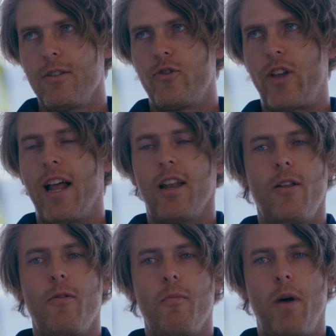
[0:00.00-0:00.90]

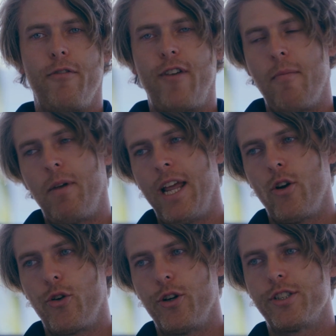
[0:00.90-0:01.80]
tell my family
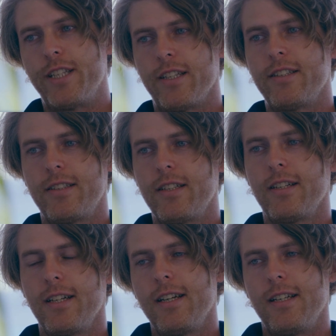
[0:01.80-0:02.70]
and others that
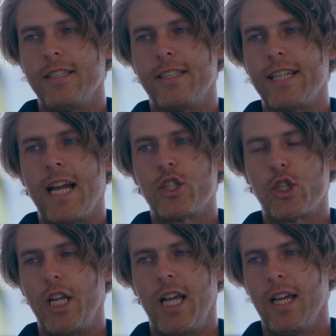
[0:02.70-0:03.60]
this is
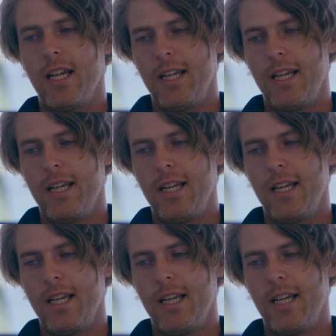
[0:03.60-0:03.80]
actually